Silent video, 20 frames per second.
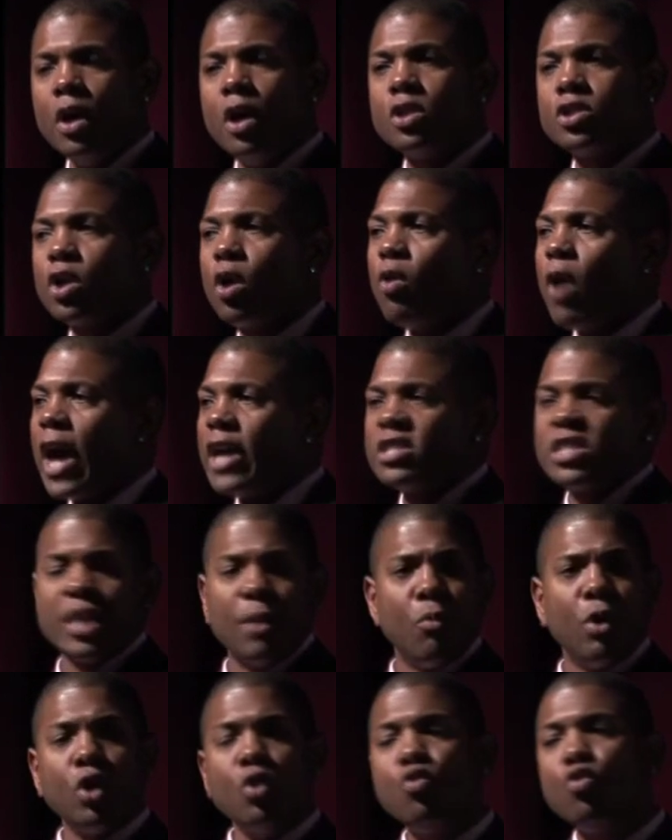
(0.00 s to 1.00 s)
So as
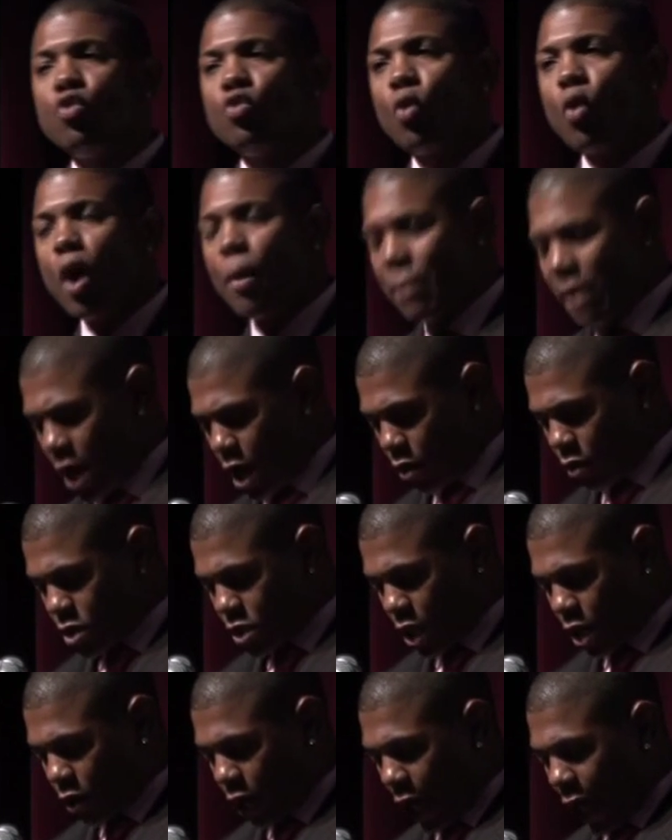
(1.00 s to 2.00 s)
someone who grew up in
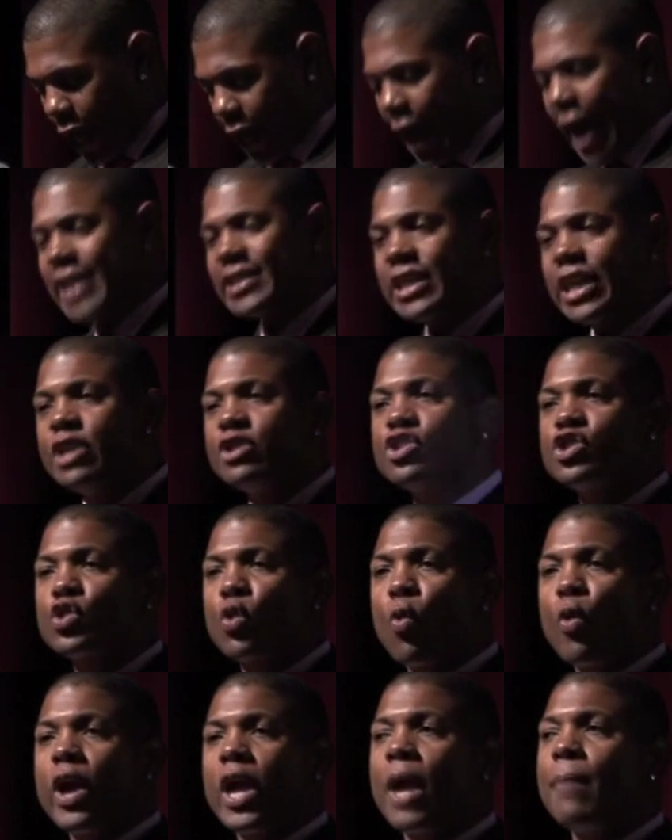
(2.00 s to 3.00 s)
Arizona, and as a
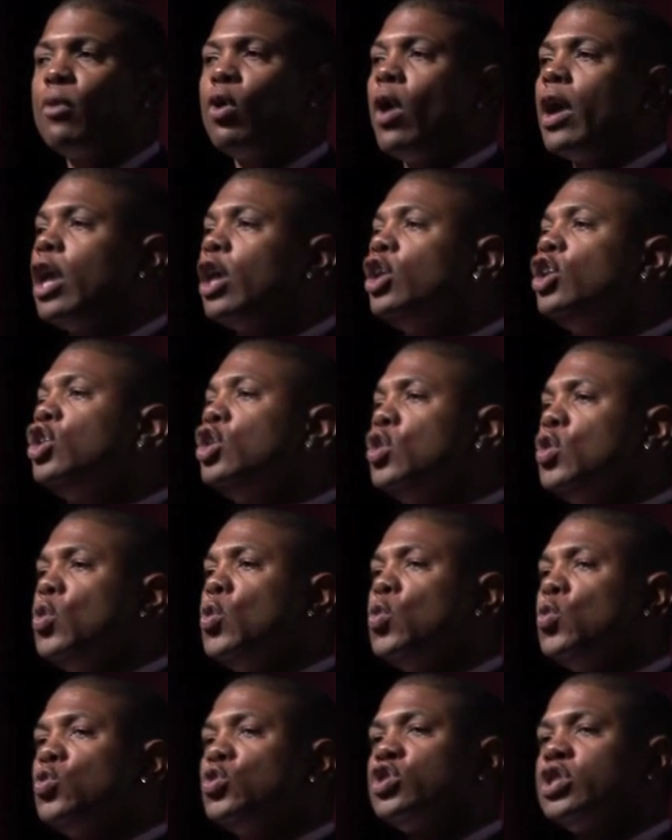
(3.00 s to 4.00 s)
historian, I'm going to
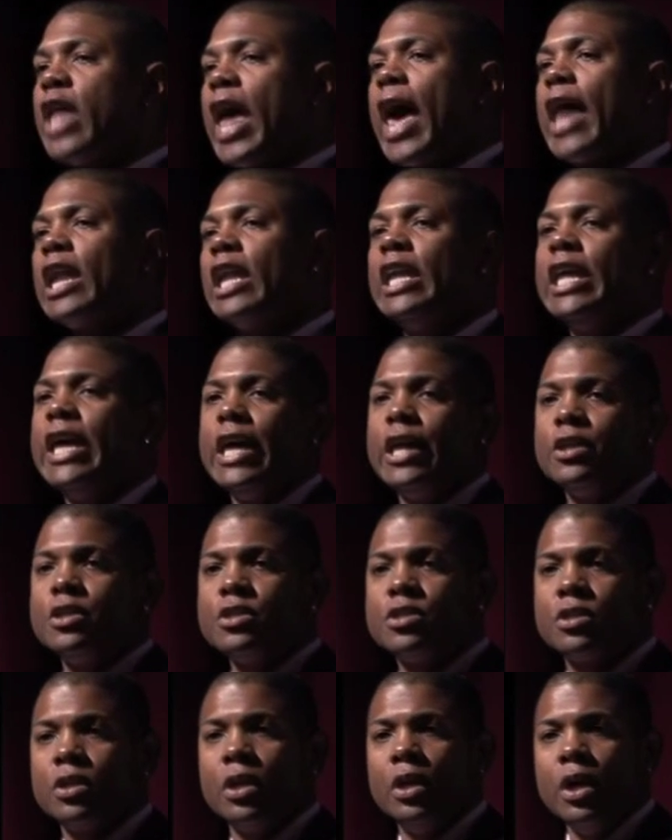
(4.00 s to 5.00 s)
use that
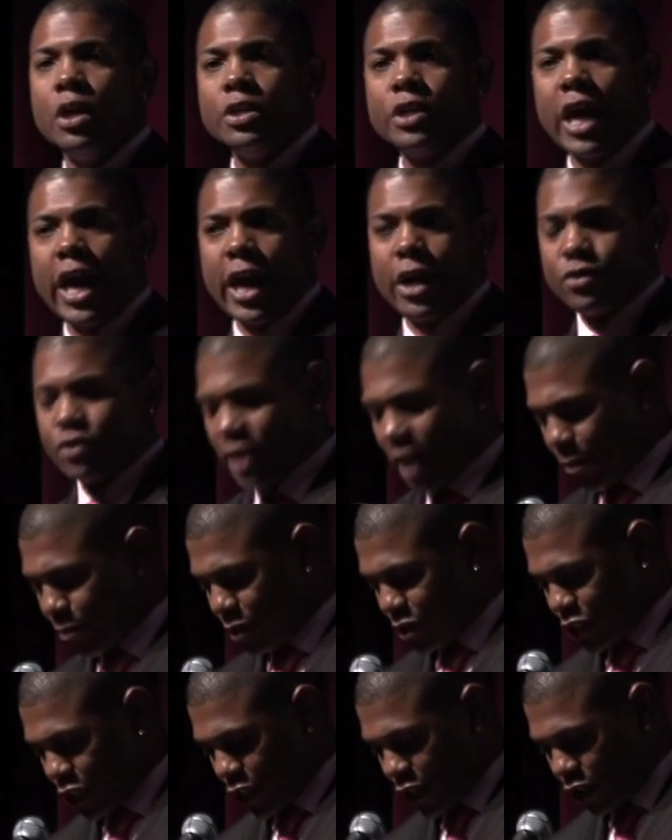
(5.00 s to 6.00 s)
lens to answer that
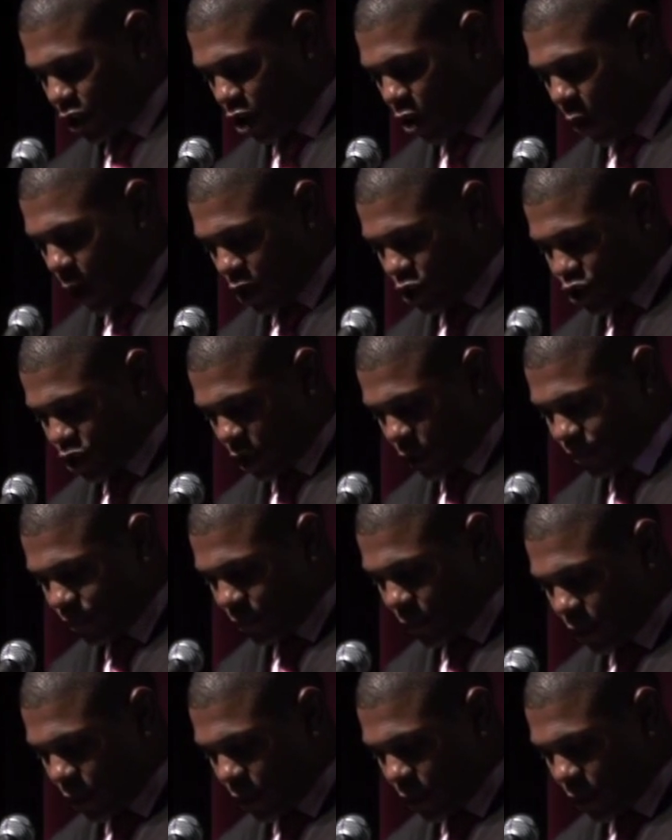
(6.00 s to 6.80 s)
particular question.